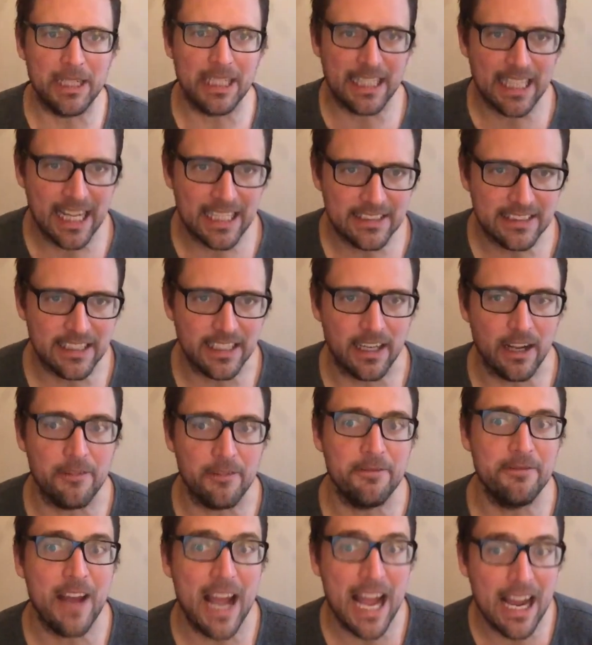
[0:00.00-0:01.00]
against it, a
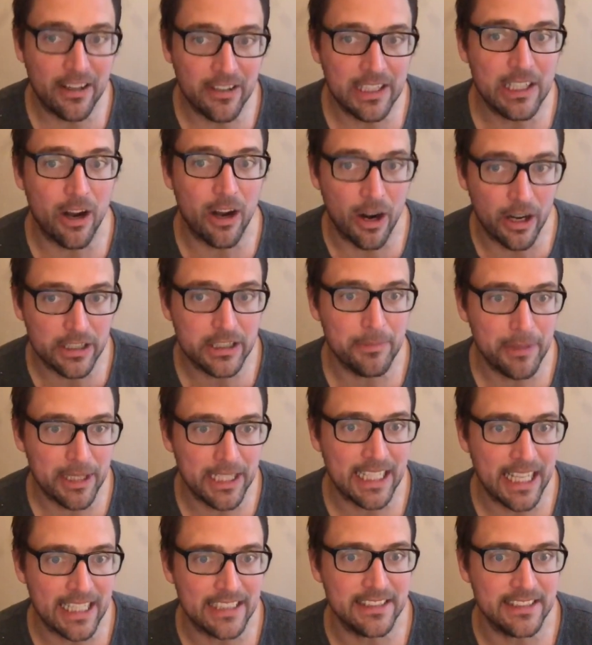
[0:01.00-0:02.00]
valid argument
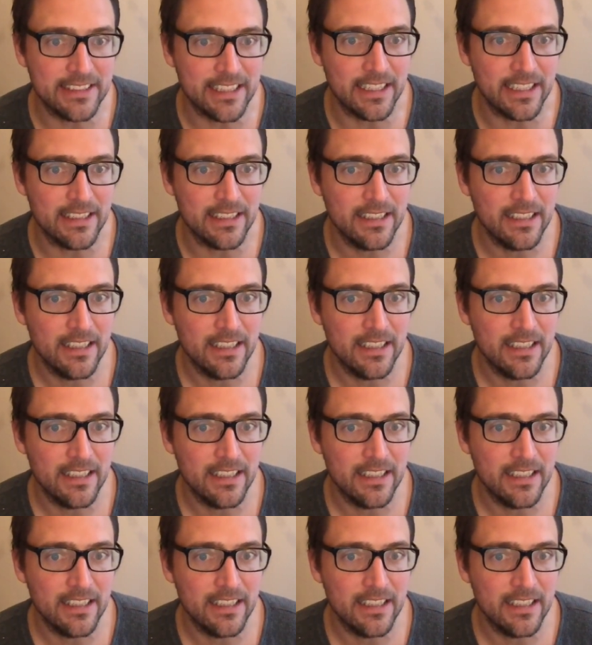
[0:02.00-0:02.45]
against it.